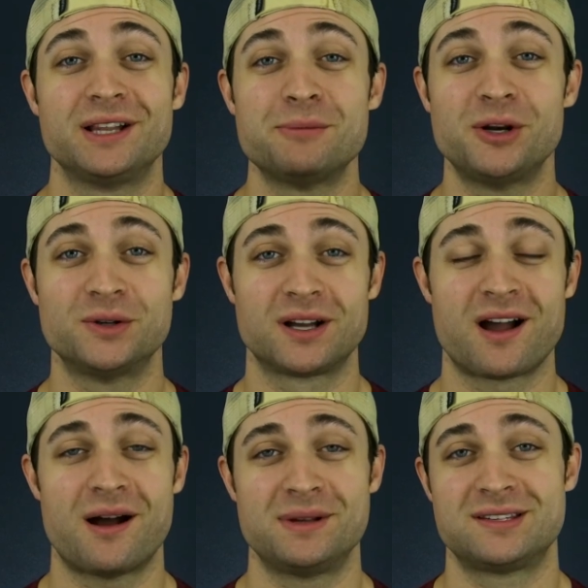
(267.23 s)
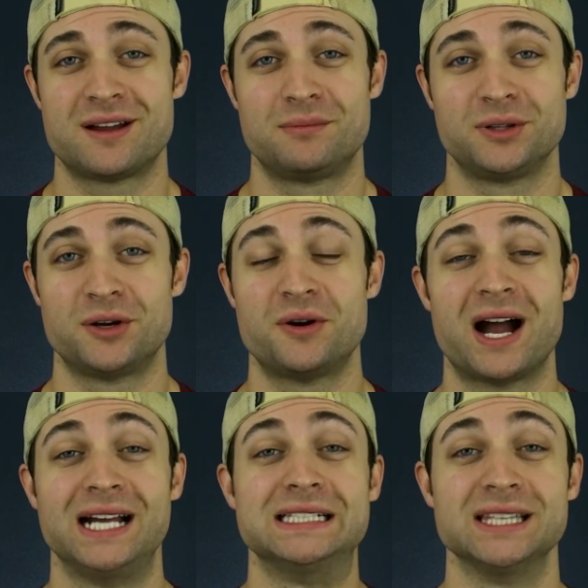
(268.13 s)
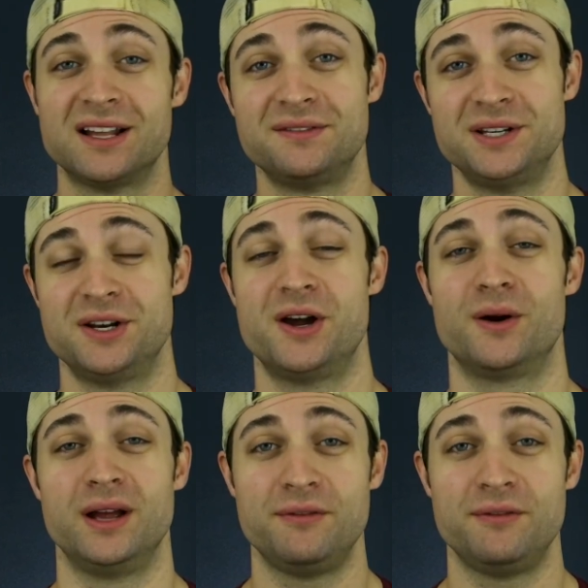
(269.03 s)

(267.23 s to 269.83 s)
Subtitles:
Let me know in the comments down below. I'd love to know.